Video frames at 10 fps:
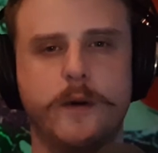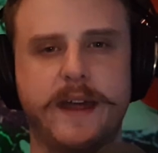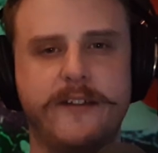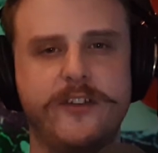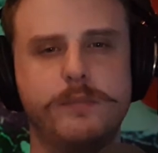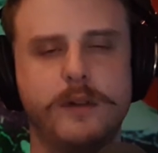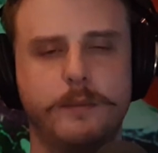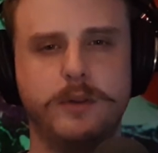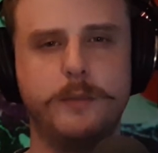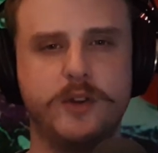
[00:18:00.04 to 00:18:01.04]
that if you
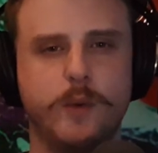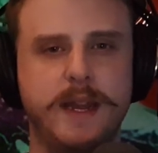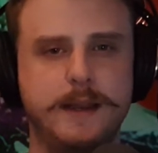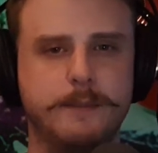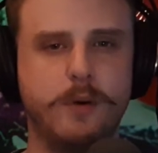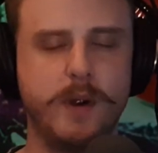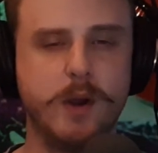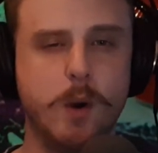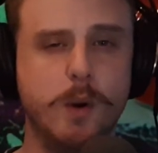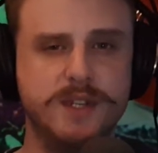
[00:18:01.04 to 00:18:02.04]
blow between
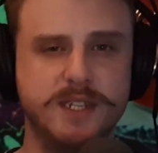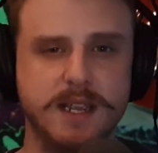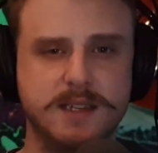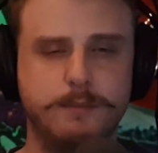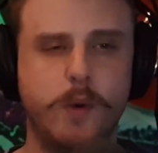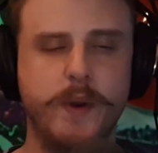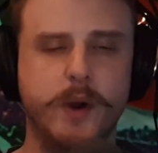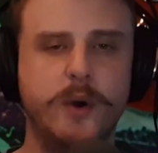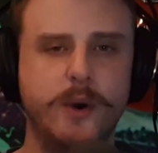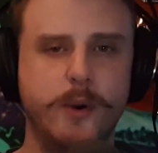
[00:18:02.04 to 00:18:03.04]
.006 and
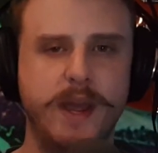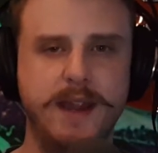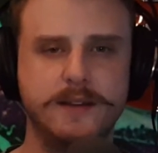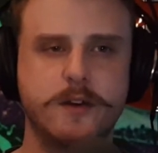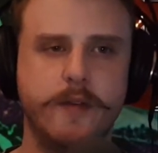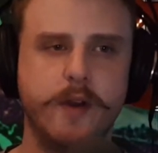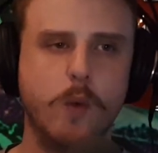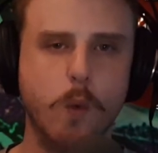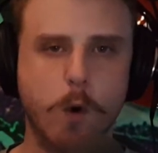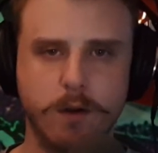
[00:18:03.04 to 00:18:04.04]
.008, it's called a
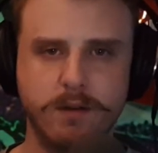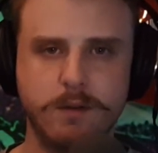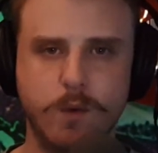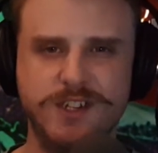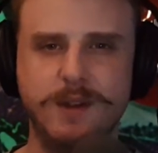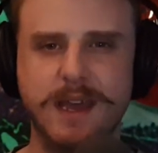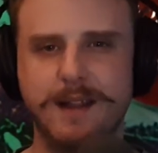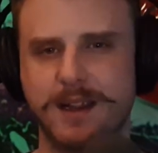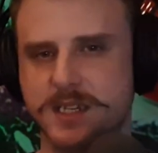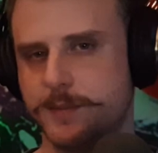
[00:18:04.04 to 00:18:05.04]
warn, which you get
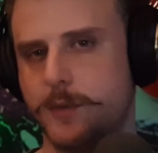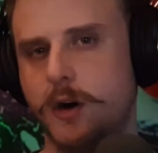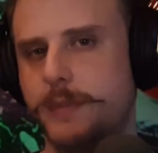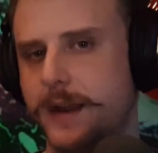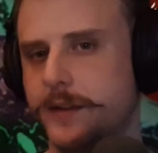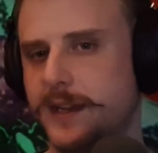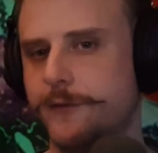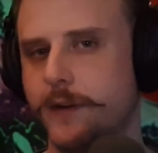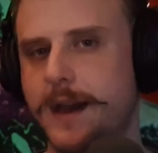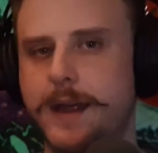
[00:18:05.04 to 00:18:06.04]
like a small penalty
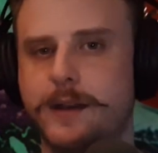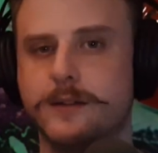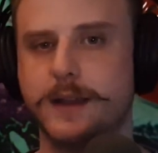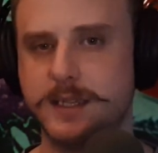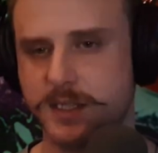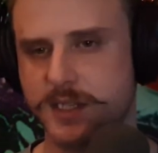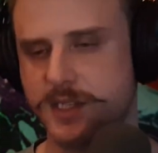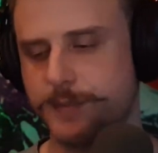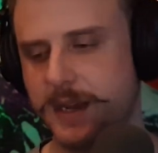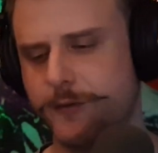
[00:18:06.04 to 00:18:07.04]
for that, and your license
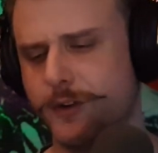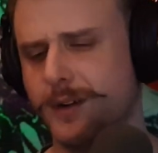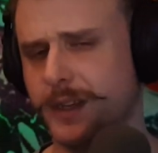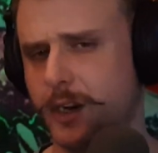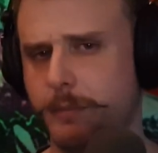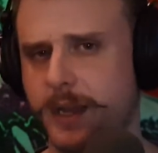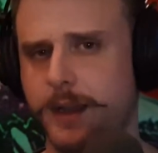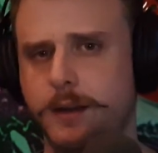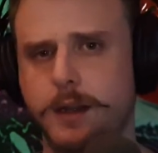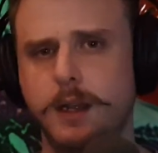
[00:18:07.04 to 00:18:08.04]
suspended for a little
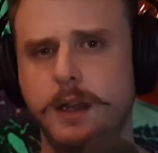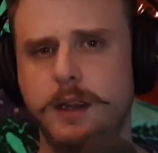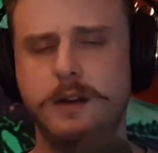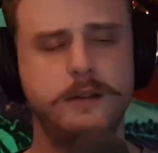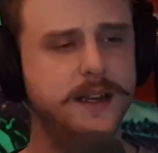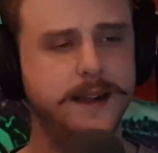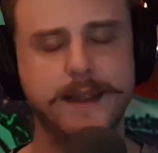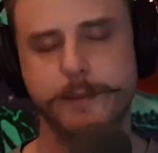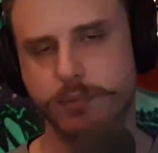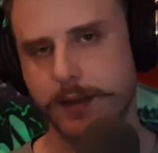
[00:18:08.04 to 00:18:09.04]
bit. You don't need to get
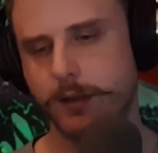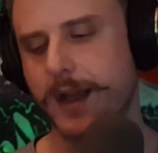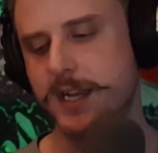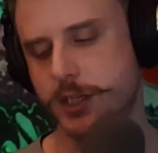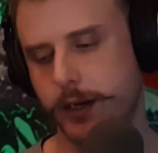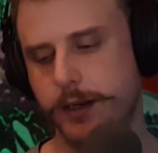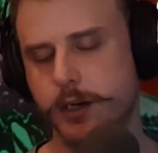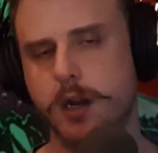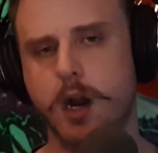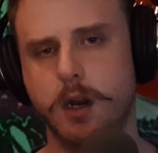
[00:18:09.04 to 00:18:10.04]
the breathalyzer in your
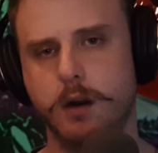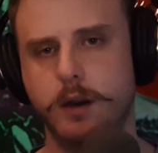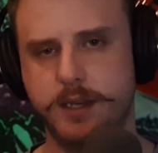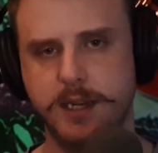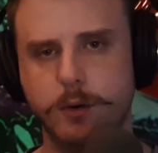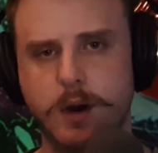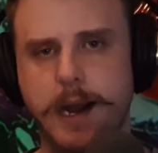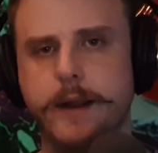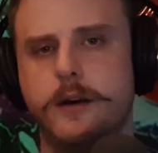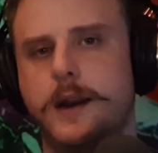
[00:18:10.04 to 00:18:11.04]
car or a
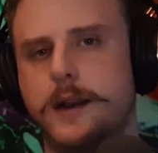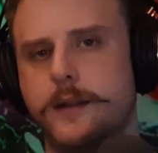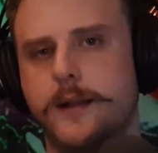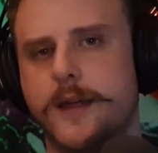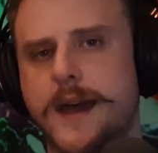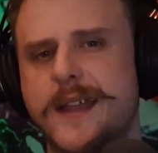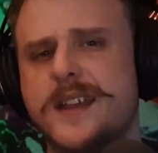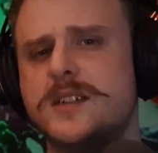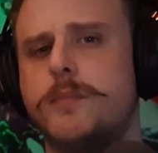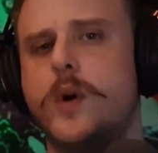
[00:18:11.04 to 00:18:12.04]
DUI or anything like that.
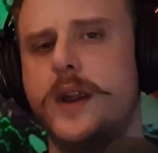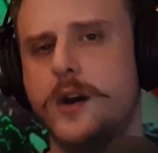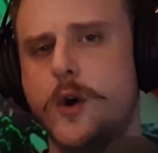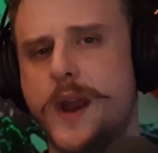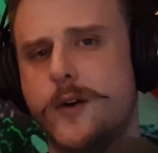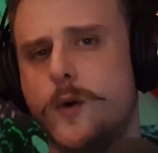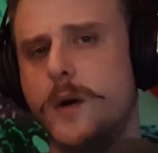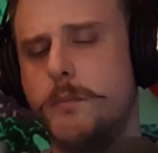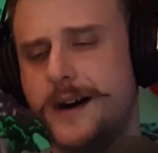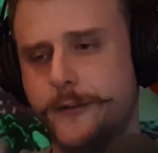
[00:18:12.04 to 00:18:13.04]
That's a .08 or
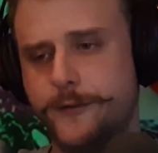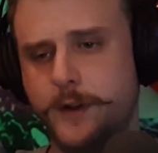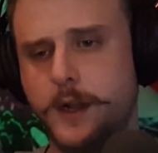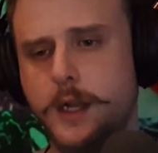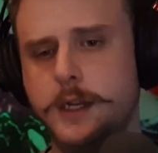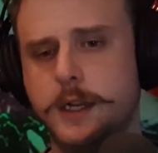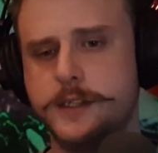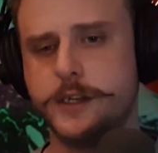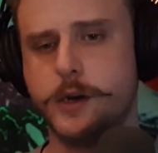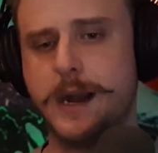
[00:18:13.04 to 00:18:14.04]
above.
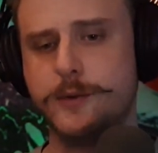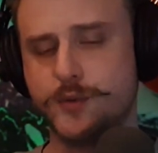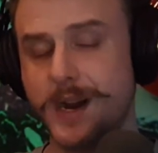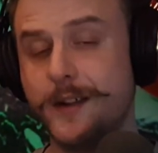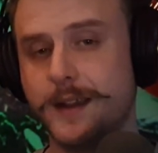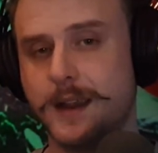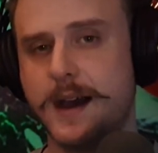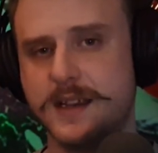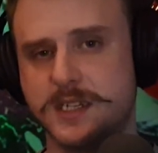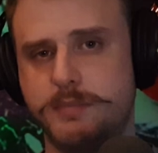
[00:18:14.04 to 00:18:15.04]
So I was right on the
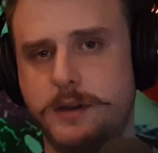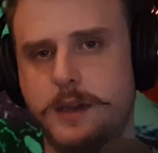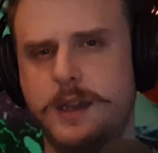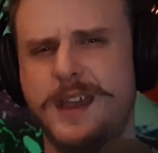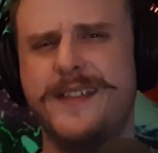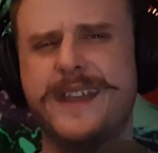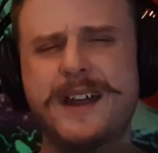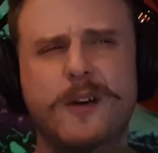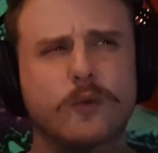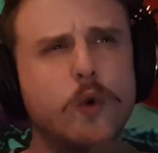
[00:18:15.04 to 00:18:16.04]
cusp. And
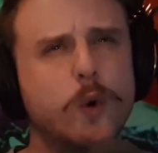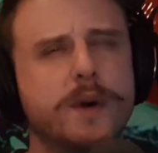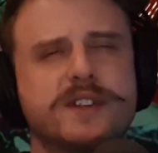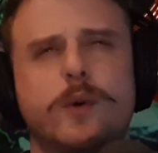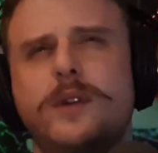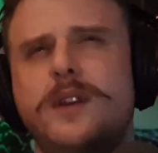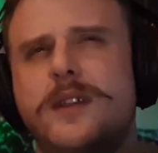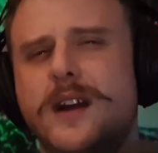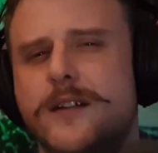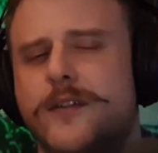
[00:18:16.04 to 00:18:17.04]
that rule is only
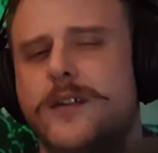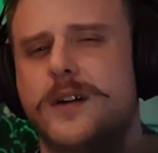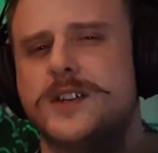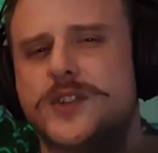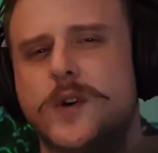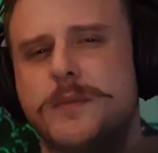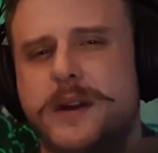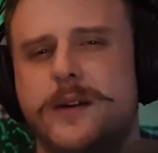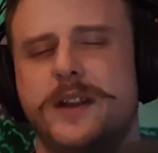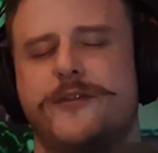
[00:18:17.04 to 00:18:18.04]
there for a short
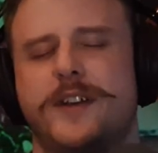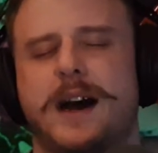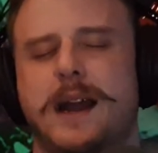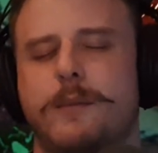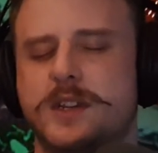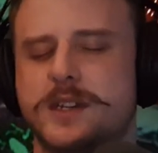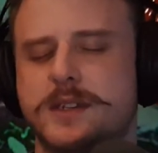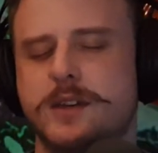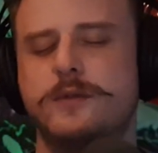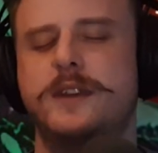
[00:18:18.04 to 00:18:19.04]
period of time, which is
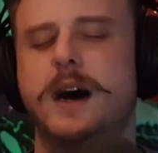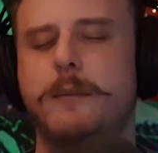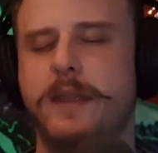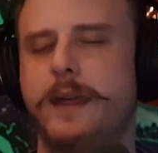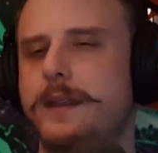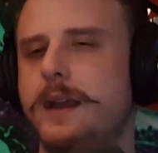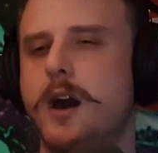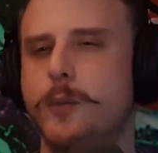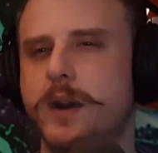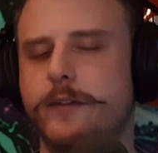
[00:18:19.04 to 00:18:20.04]
so dumb. And then they
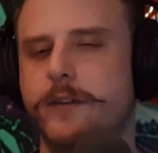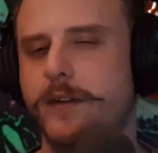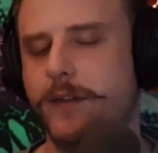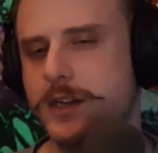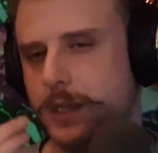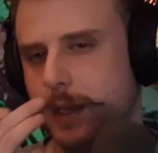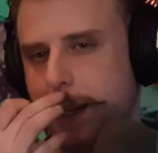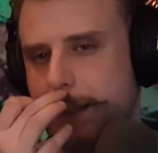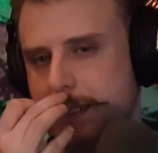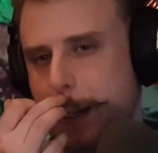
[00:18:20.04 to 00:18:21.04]
got rid of it eventually.
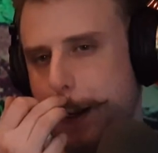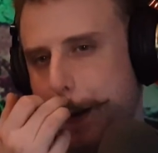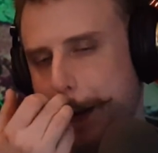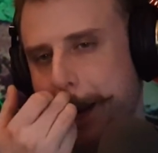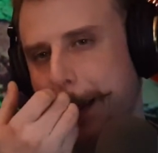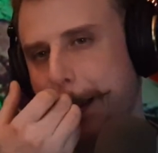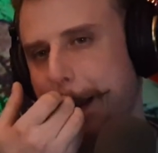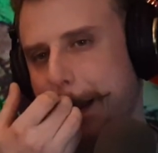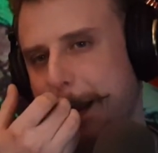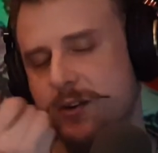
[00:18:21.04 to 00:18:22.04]
And so
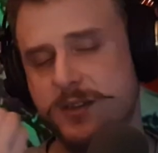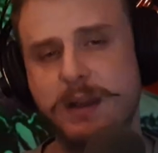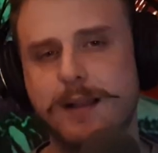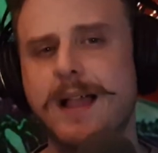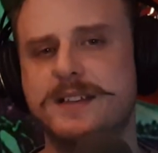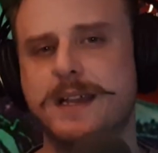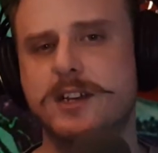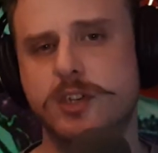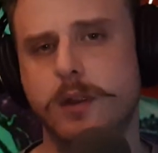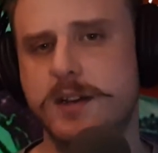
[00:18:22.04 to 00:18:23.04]
there's a big class
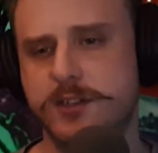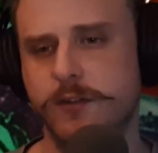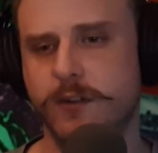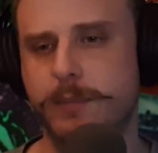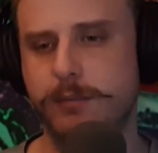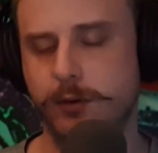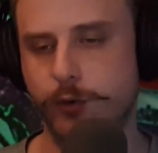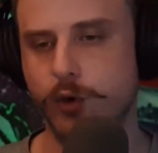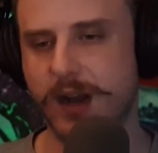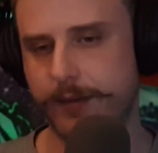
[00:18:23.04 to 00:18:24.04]
action lawsuit for people
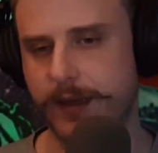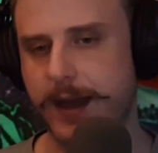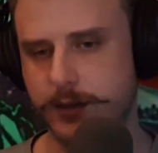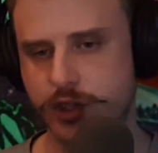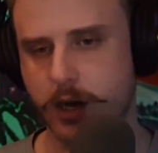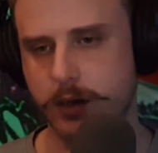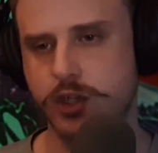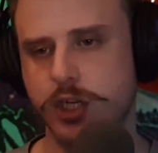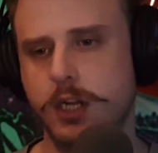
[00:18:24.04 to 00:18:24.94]
who got that charge,